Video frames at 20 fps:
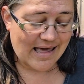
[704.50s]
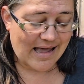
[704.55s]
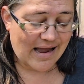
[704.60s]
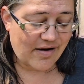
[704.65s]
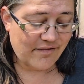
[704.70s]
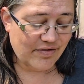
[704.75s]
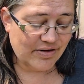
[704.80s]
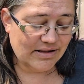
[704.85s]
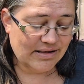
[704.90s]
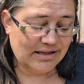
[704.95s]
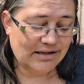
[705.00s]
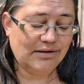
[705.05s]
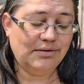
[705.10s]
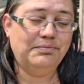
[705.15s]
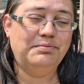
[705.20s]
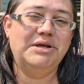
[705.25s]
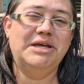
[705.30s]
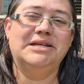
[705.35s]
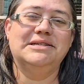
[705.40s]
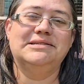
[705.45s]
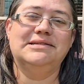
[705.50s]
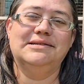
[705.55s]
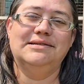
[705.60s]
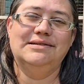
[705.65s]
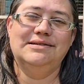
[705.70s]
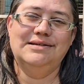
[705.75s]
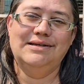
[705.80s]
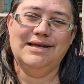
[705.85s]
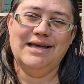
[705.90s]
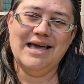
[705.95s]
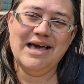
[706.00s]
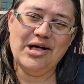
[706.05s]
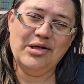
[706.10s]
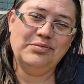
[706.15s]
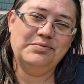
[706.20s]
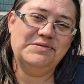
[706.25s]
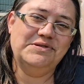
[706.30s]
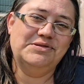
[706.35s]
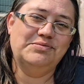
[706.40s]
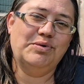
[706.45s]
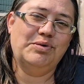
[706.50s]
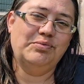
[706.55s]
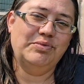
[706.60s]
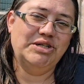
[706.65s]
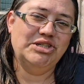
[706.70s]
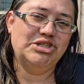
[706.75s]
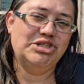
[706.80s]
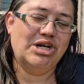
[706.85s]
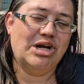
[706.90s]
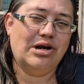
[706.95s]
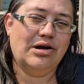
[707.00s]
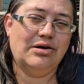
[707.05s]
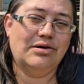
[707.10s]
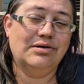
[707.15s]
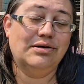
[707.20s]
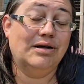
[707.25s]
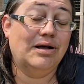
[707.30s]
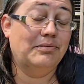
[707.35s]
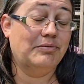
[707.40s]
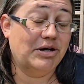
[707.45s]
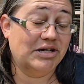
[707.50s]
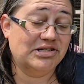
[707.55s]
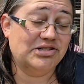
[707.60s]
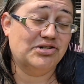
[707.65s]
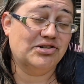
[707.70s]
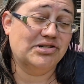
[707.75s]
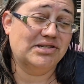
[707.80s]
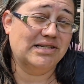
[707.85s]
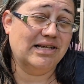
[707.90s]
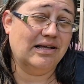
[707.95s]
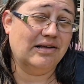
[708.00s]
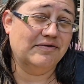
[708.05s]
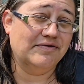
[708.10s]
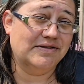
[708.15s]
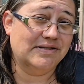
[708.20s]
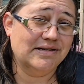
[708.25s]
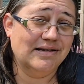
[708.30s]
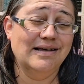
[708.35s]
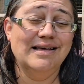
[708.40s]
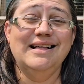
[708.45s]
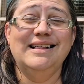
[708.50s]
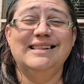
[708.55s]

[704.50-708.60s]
Every little bit helps when we share amongst ourselves.